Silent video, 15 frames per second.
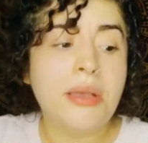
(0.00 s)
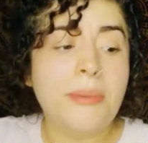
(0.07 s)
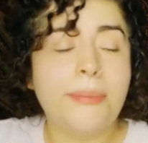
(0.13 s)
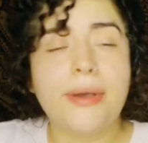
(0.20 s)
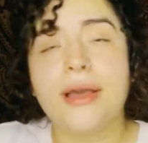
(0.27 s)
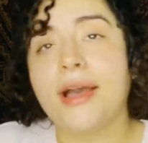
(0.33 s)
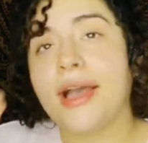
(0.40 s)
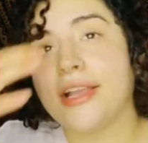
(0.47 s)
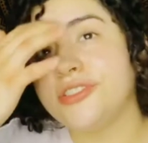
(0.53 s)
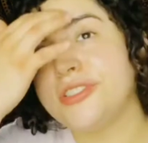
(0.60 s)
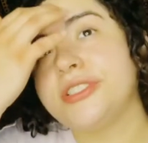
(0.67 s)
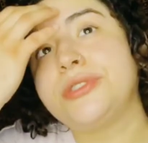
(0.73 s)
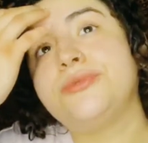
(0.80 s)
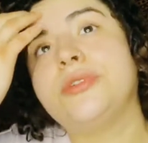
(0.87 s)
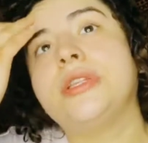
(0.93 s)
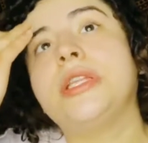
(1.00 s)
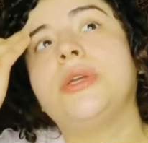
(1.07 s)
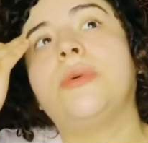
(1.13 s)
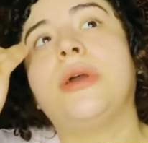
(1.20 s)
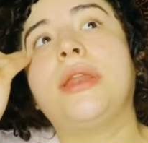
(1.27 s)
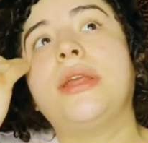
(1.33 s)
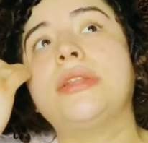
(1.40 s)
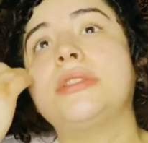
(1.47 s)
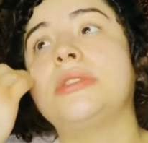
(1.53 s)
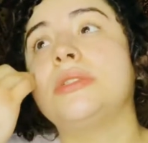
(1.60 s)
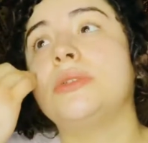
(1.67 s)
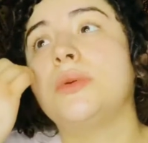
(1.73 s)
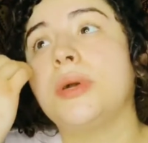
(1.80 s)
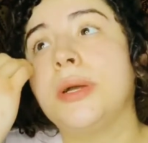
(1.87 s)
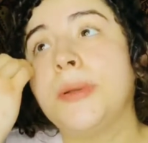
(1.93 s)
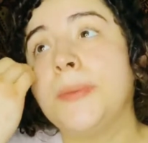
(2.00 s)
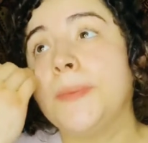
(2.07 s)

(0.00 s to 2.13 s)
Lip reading: But I just really wanted to